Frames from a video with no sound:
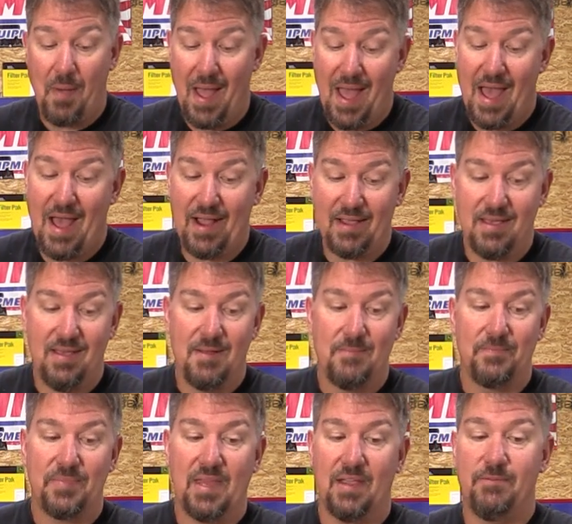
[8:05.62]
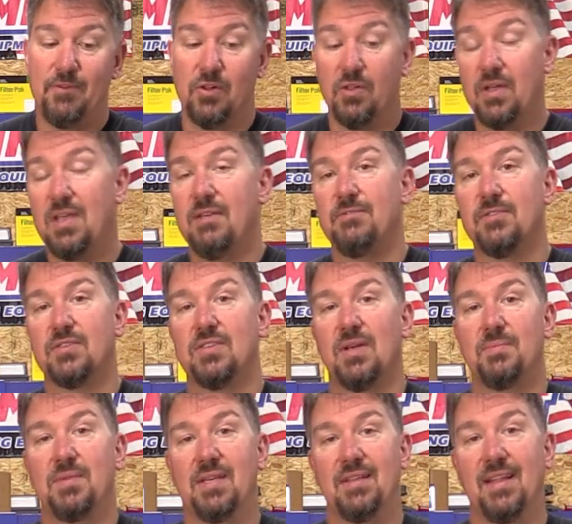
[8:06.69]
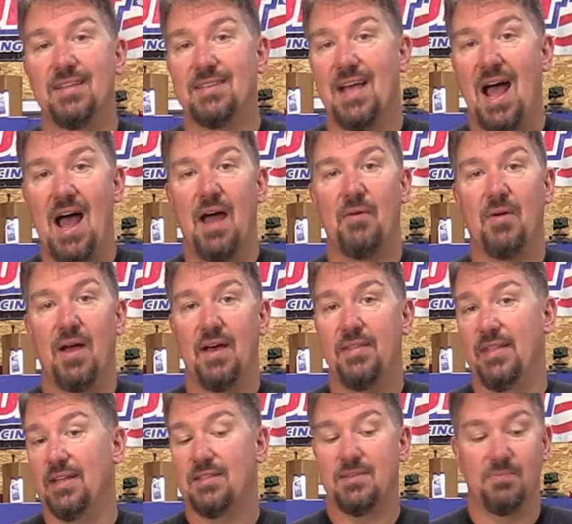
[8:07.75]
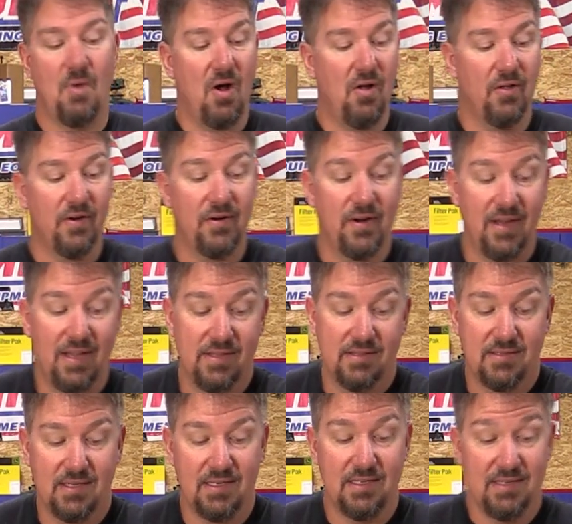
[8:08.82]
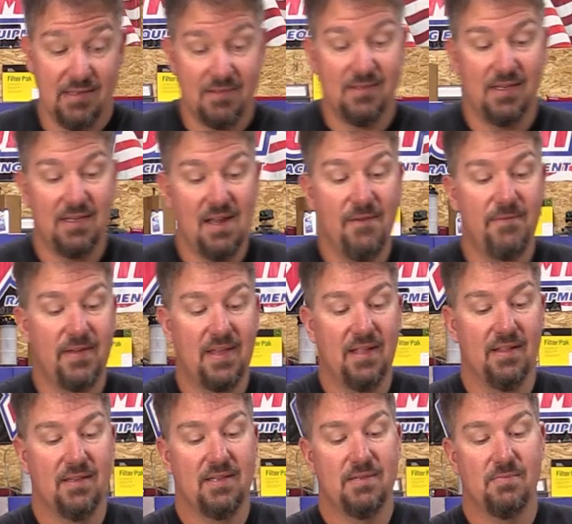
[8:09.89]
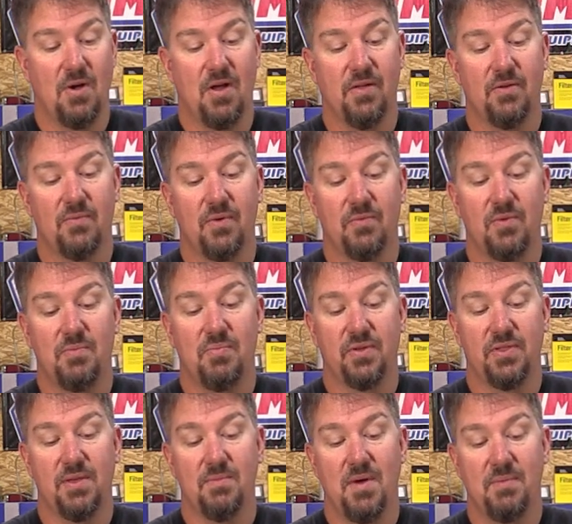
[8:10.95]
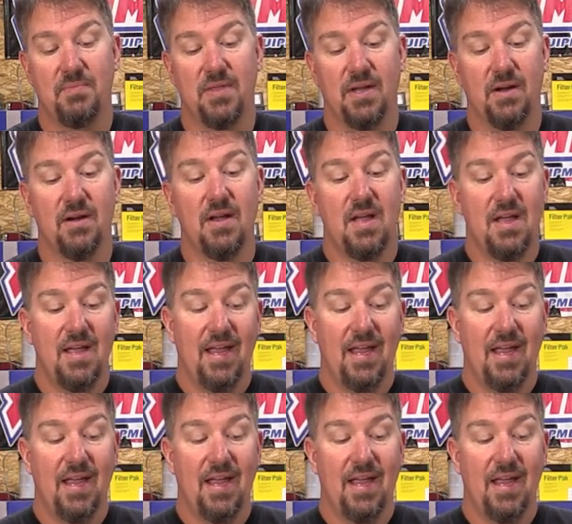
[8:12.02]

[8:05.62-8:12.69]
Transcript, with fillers: pack, if you're looking for something that's a hot rod that's smaller and sig significantly smaller when we put them up there